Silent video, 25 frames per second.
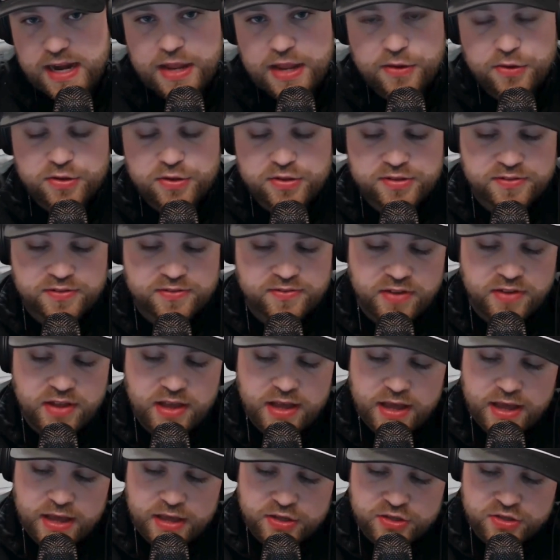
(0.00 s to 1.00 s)
And you just
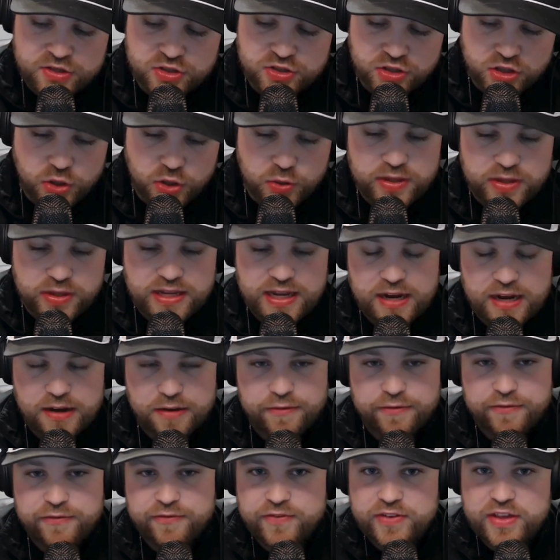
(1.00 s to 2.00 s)
slowly kind
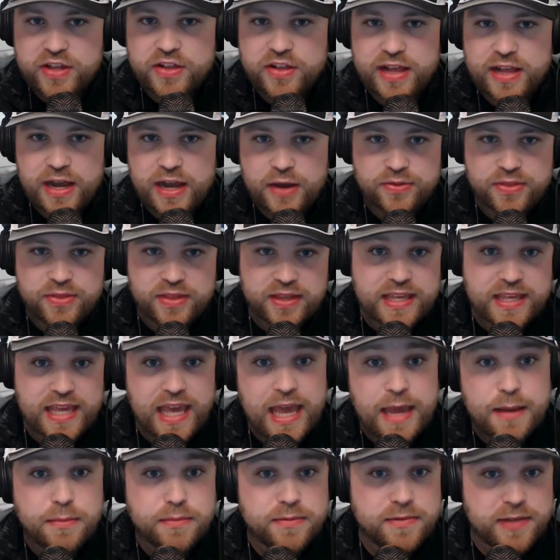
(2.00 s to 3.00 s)
of feel out the
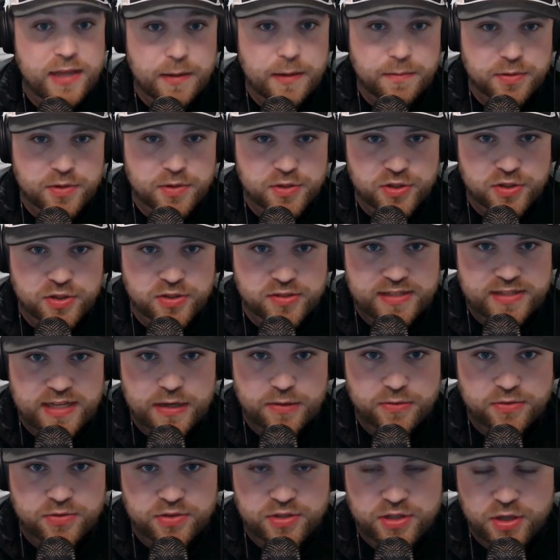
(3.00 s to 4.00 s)
game temperature is
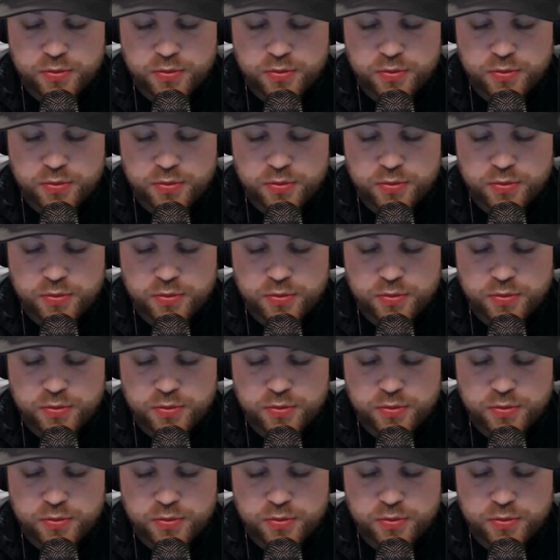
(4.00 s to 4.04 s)
how